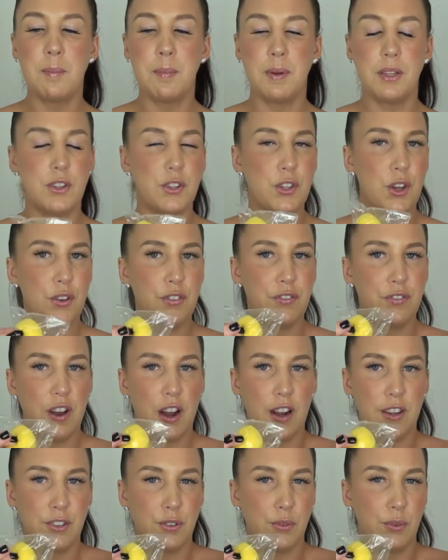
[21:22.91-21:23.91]
but so
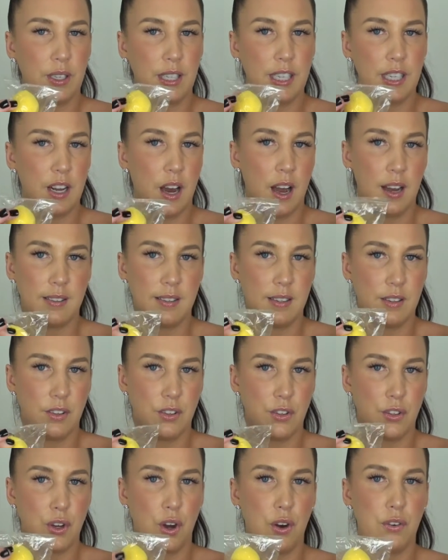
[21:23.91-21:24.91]
far it's really nice and
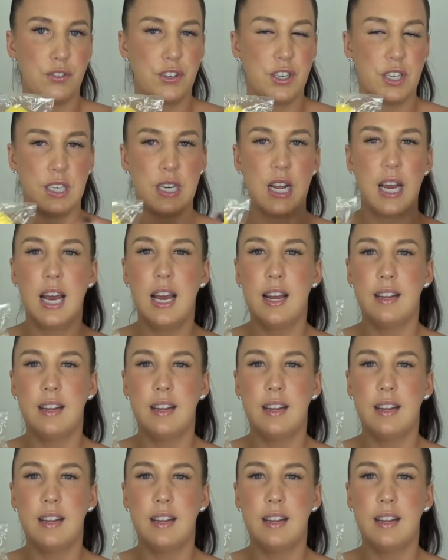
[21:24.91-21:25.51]
soft and